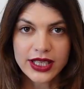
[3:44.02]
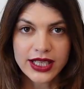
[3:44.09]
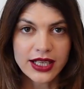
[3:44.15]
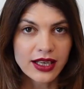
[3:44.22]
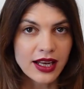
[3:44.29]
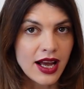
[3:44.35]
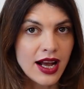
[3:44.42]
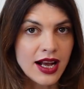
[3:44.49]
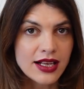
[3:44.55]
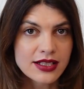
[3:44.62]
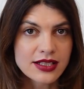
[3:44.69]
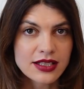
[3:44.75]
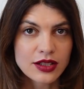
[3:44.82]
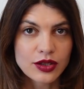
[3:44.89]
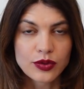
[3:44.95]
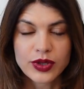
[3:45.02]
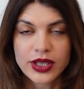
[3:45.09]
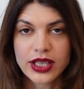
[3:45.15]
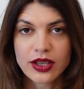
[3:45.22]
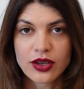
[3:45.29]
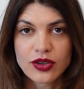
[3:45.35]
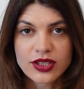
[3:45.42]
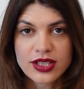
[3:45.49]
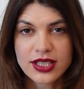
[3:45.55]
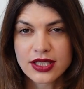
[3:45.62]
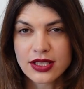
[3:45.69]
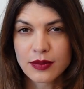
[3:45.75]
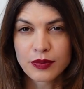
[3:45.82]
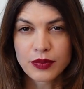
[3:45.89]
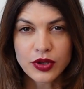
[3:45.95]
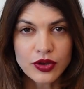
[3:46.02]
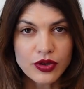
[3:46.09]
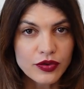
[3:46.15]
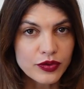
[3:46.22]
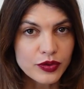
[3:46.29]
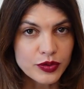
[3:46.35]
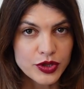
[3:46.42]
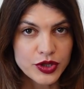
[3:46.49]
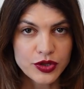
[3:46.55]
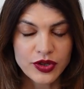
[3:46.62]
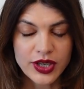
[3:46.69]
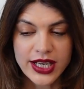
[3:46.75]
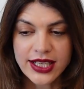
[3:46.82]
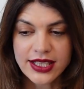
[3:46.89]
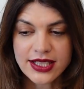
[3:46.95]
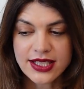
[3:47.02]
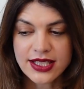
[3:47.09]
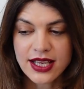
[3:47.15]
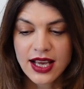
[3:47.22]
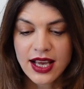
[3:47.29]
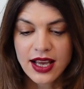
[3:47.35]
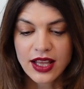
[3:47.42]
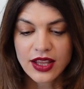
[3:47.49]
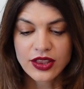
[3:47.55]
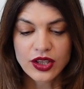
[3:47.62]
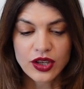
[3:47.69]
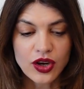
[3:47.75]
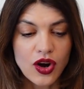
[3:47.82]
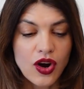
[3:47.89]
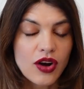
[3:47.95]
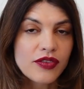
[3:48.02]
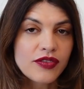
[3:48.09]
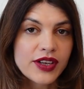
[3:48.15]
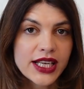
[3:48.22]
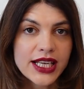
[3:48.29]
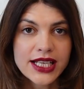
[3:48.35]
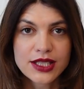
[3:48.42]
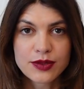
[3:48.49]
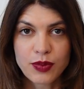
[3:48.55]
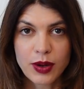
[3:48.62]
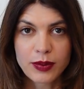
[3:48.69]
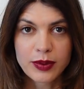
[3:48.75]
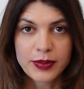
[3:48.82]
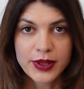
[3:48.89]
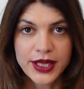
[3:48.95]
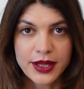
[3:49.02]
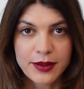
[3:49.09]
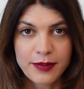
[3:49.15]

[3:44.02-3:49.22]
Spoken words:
in glass, looking onto some beautiful streets. The coffee is probably the